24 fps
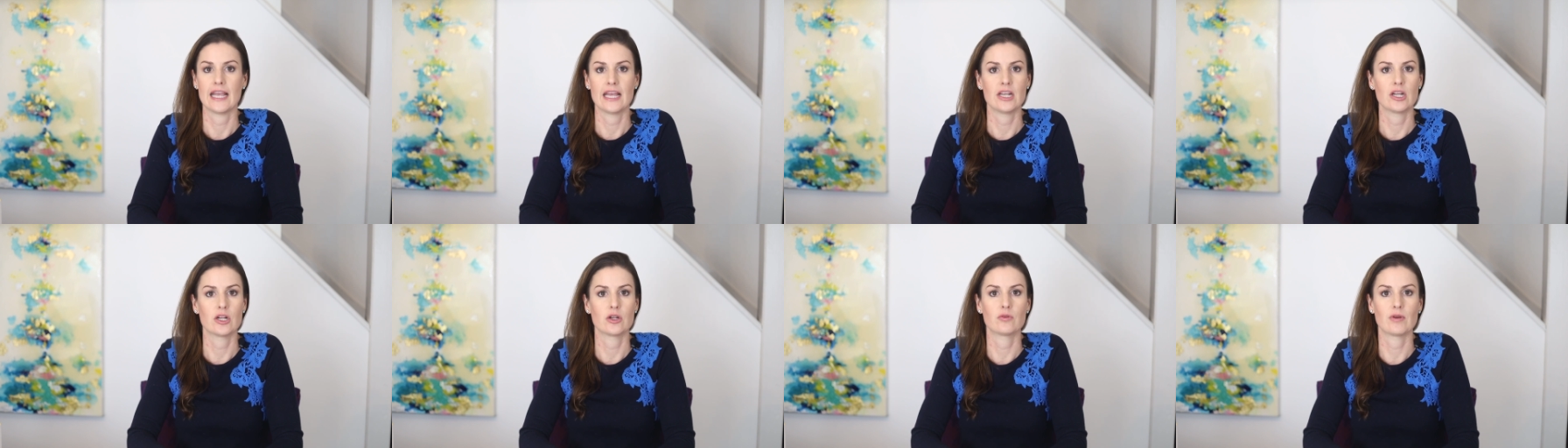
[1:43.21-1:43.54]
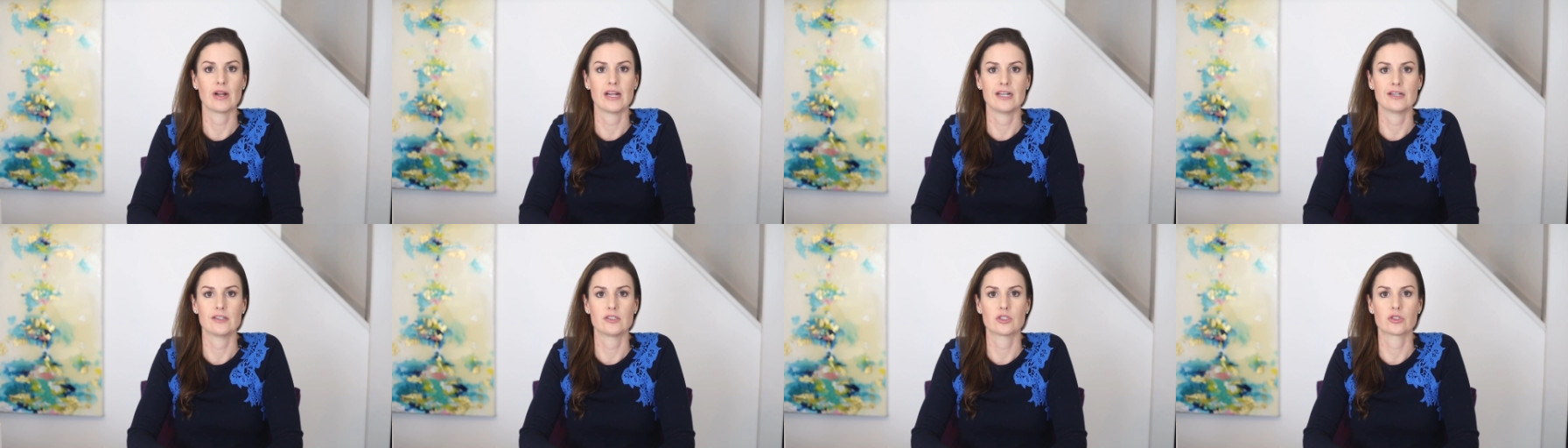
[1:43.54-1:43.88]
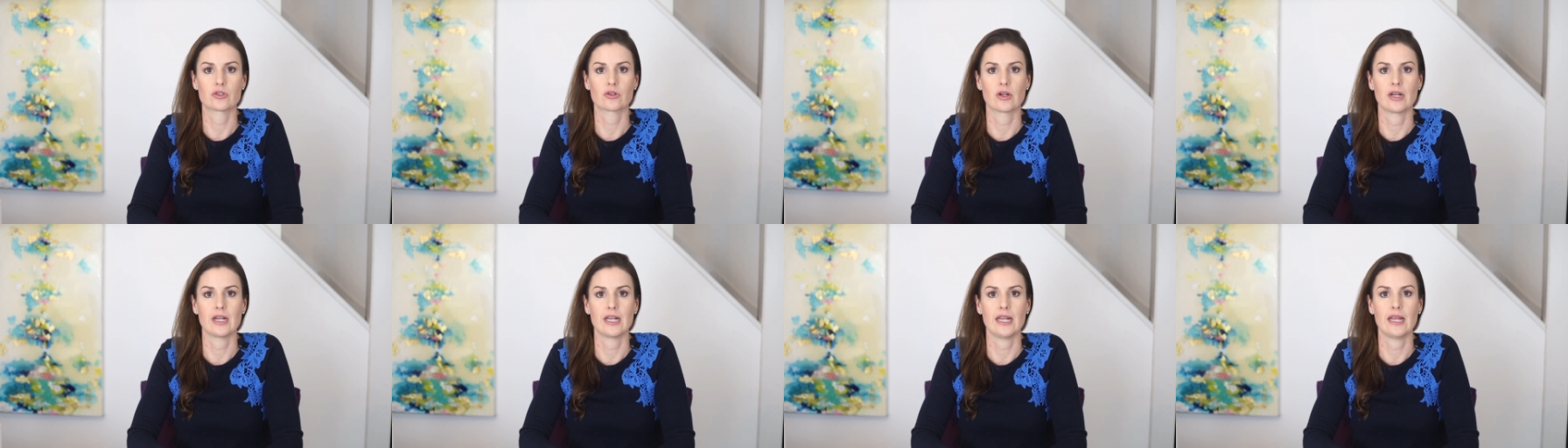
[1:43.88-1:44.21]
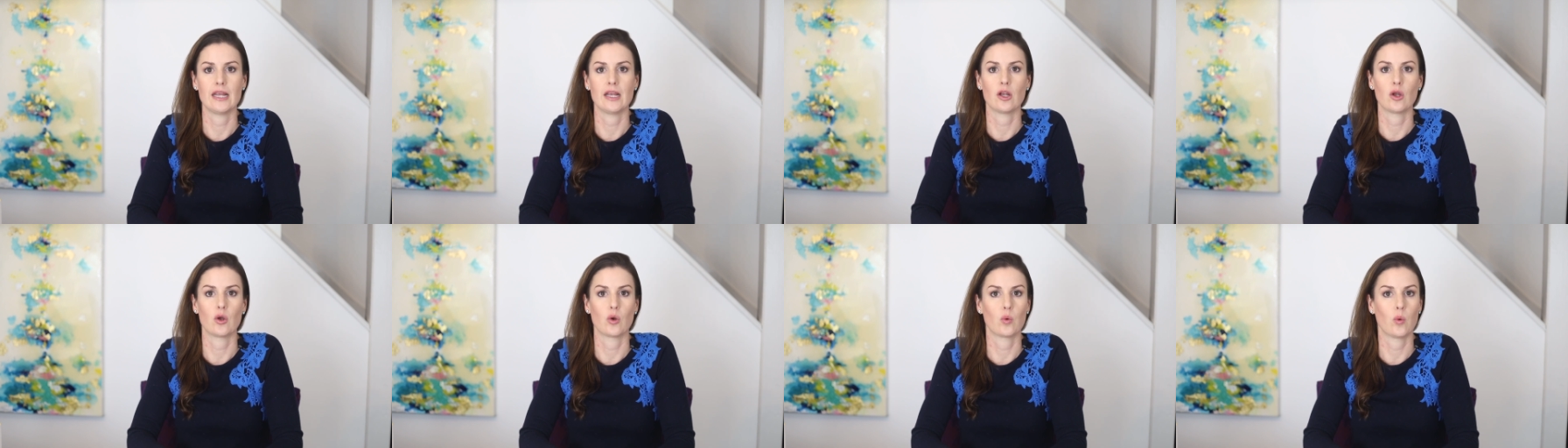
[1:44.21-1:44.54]
integrated
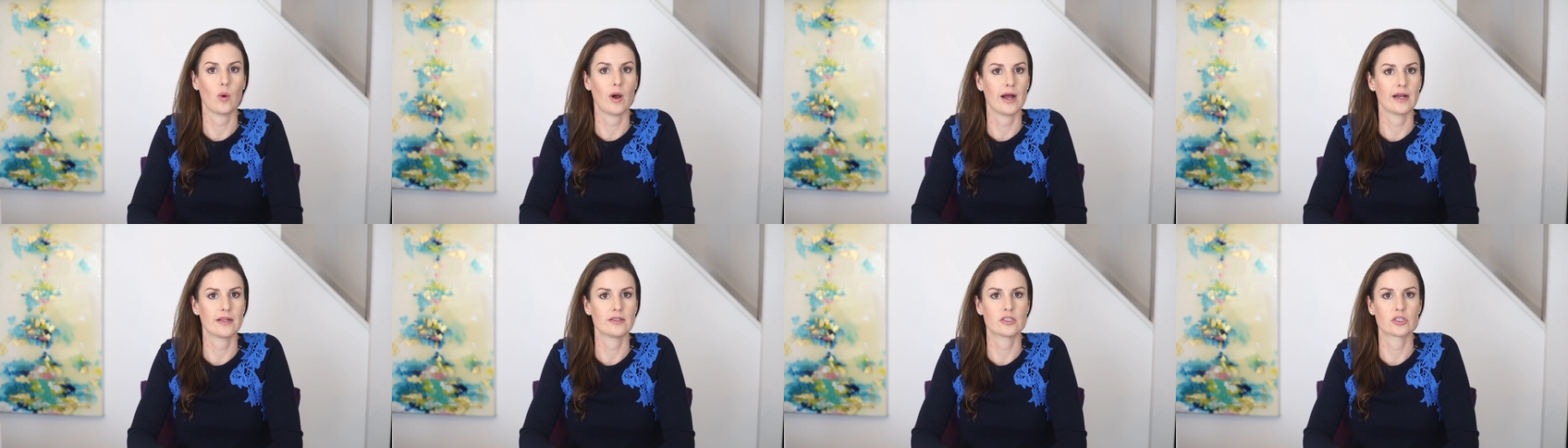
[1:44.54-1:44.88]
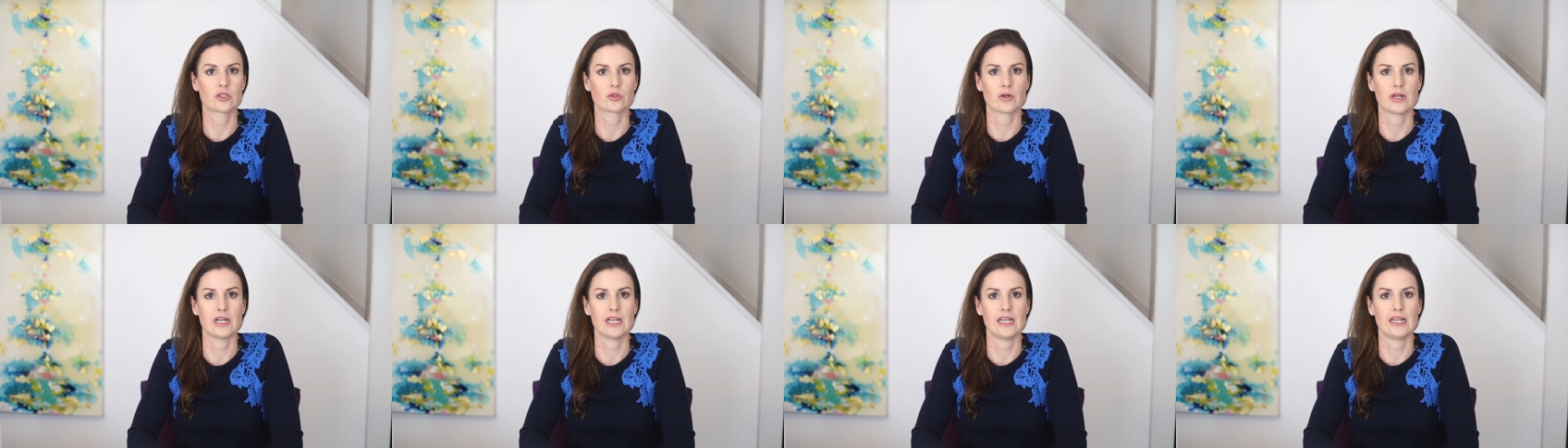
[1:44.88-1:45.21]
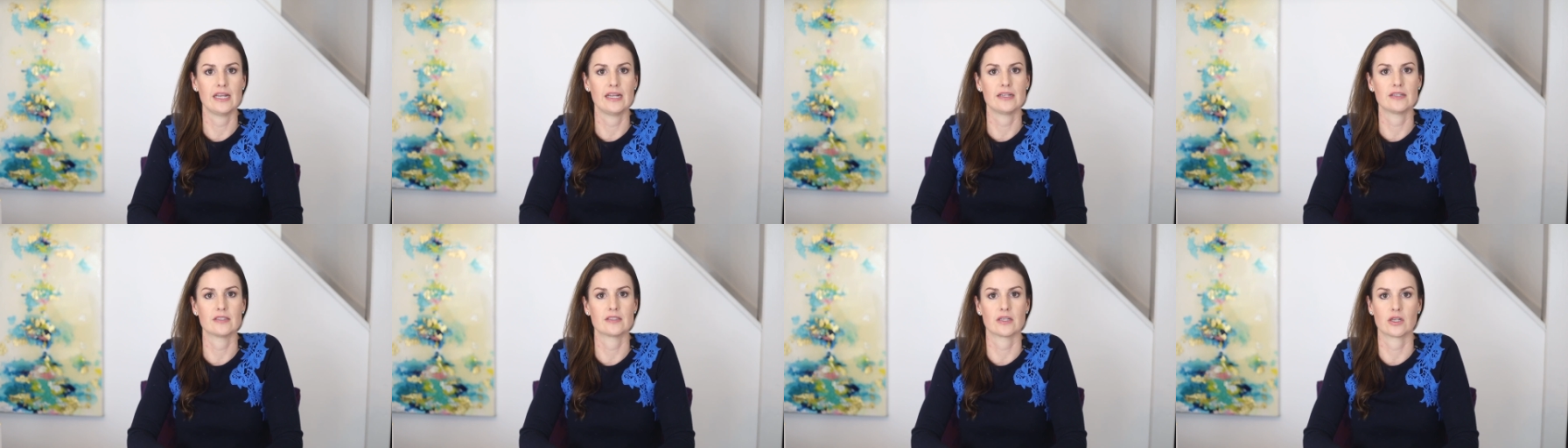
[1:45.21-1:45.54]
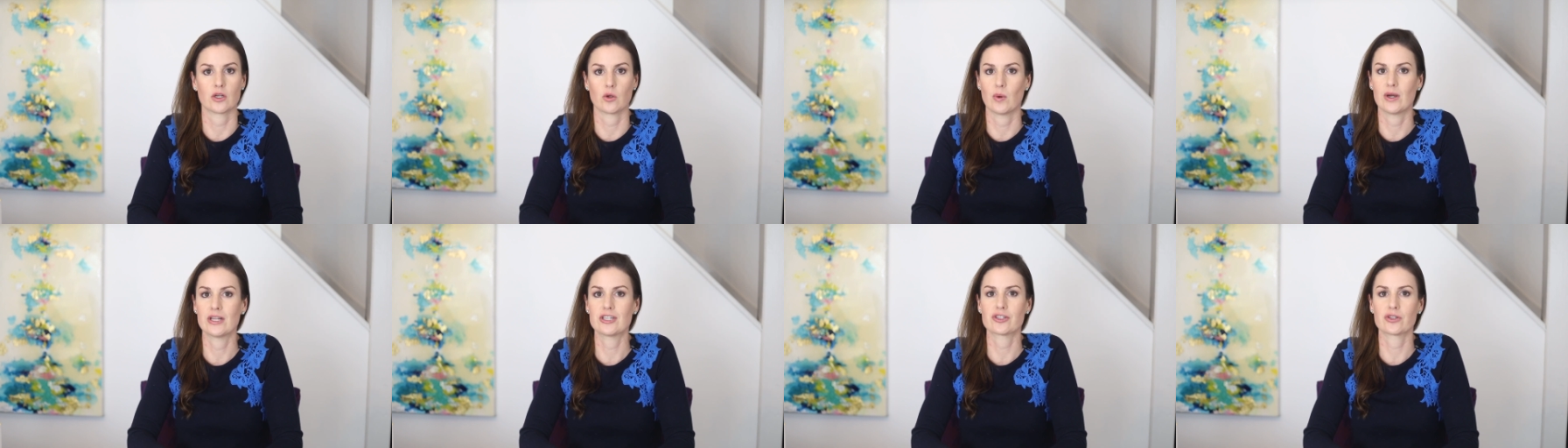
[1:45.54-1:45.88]
screening, quad screening,
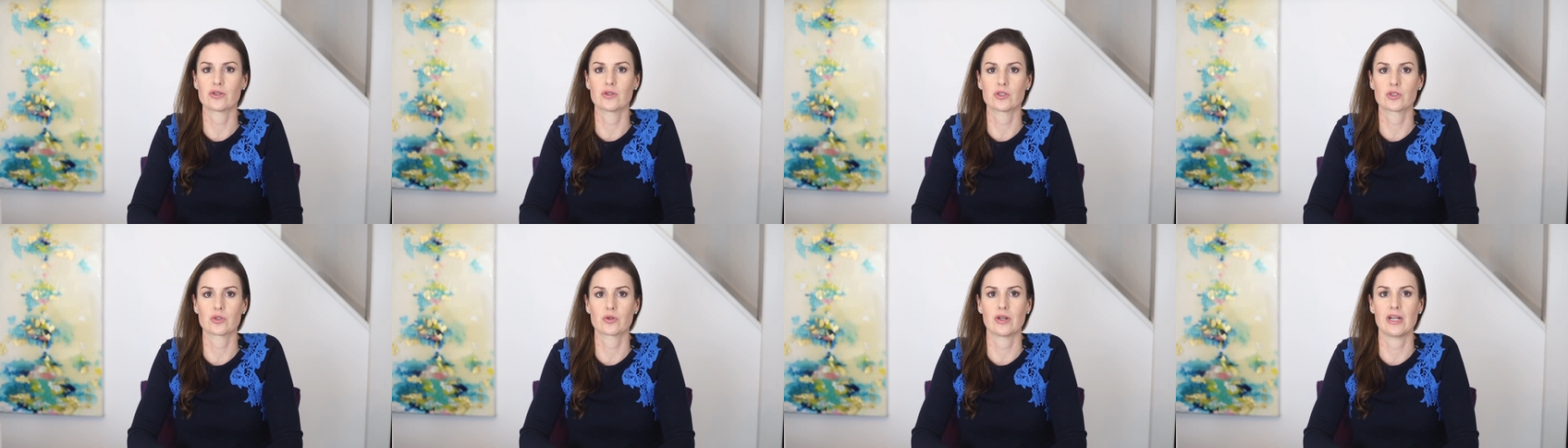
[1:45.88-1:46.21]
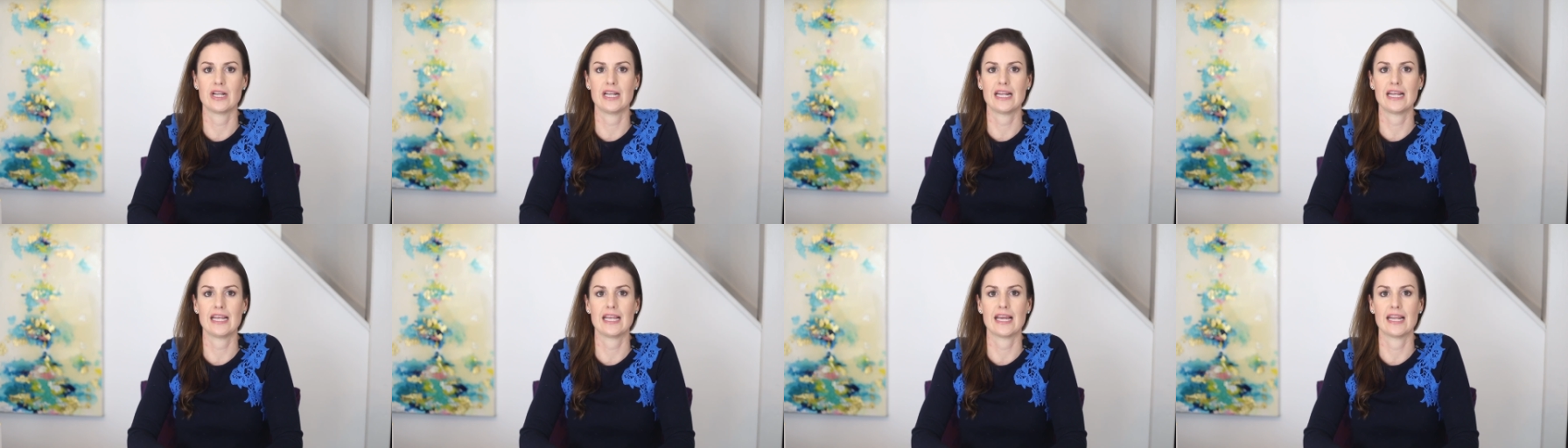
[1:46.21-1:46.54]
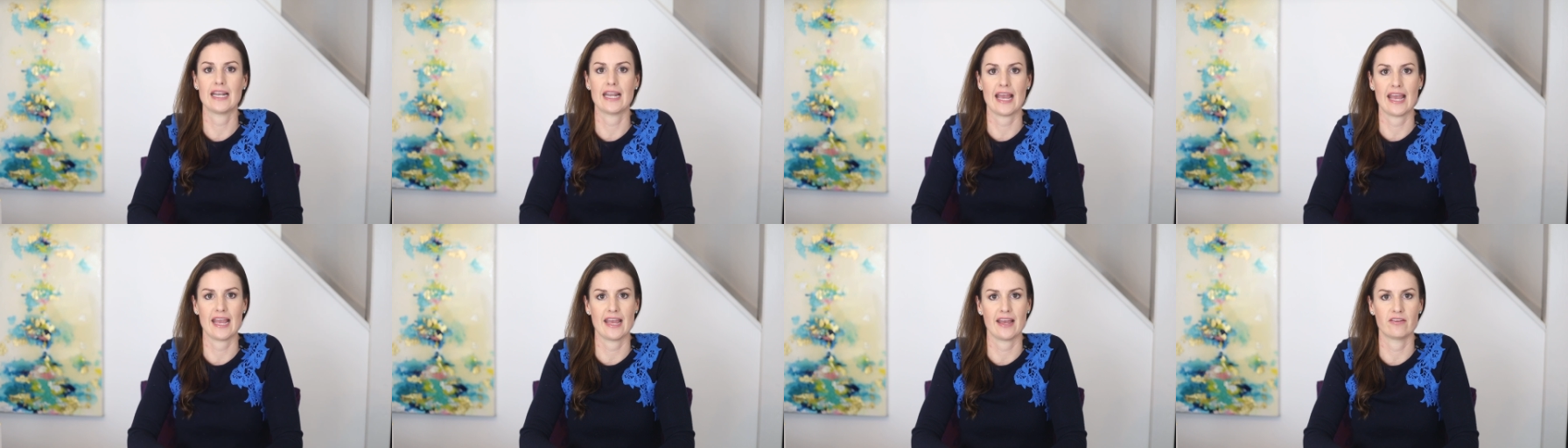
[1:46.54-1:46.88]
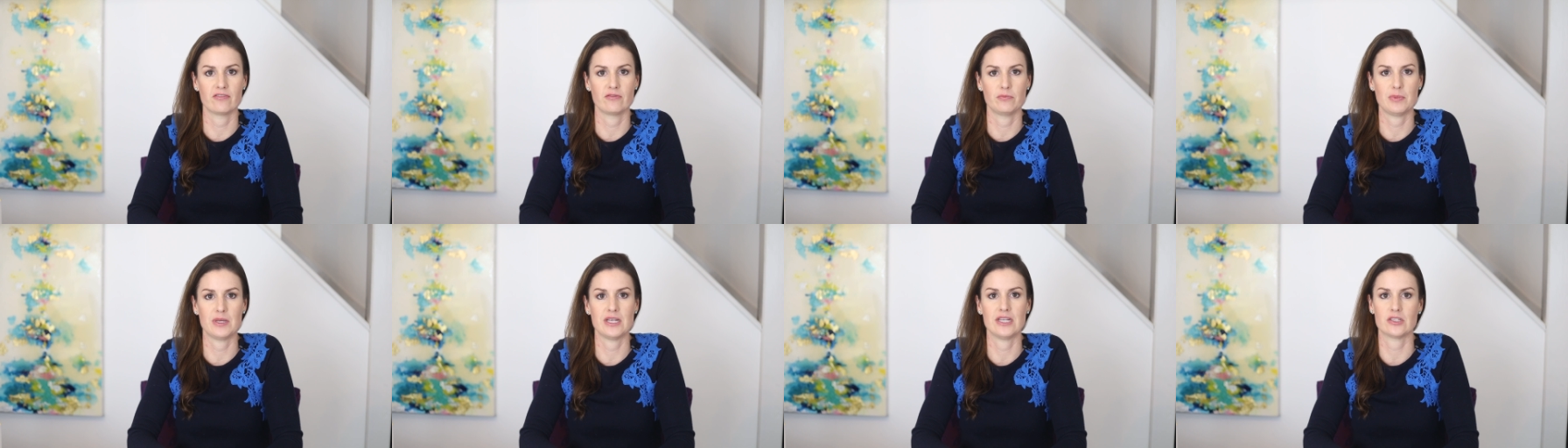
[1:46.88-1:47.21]
sequential screening, and
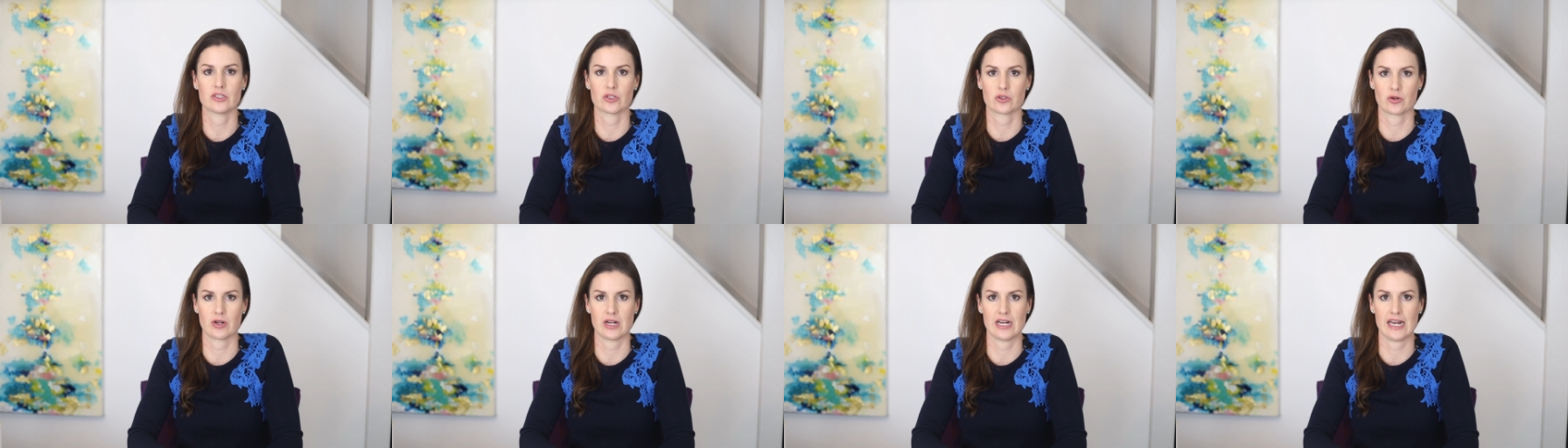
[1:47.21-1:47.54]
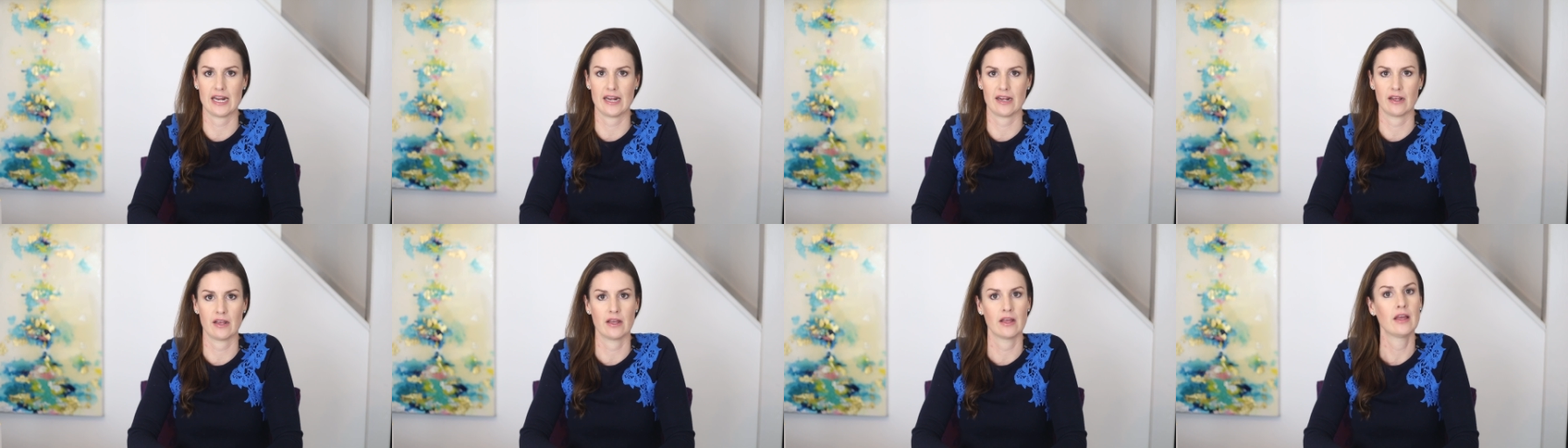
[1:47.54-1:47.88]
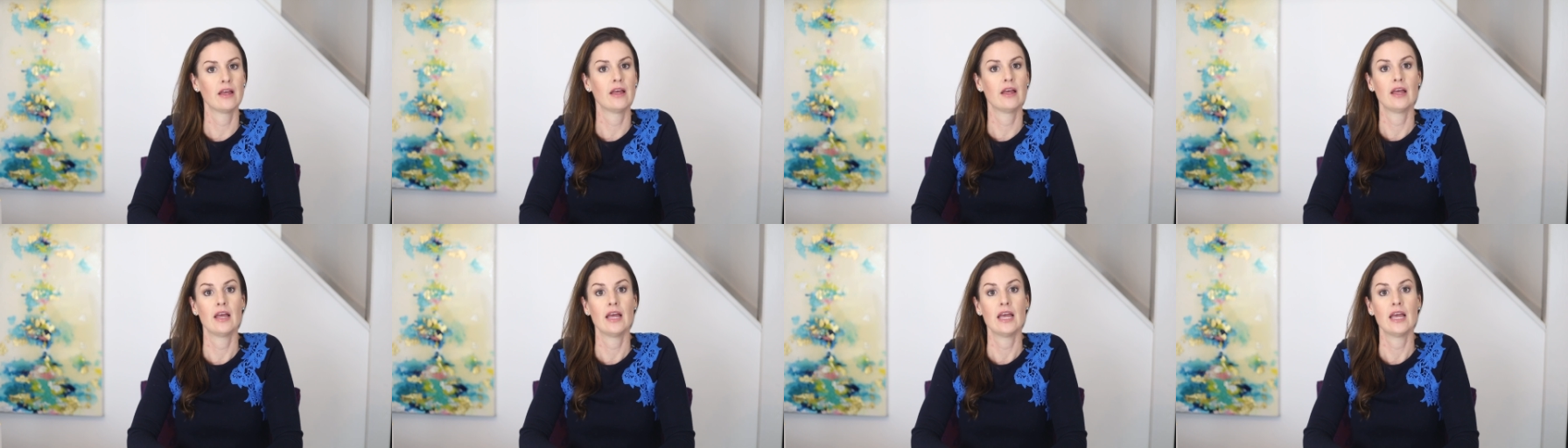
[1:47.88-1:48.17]
AFP screening.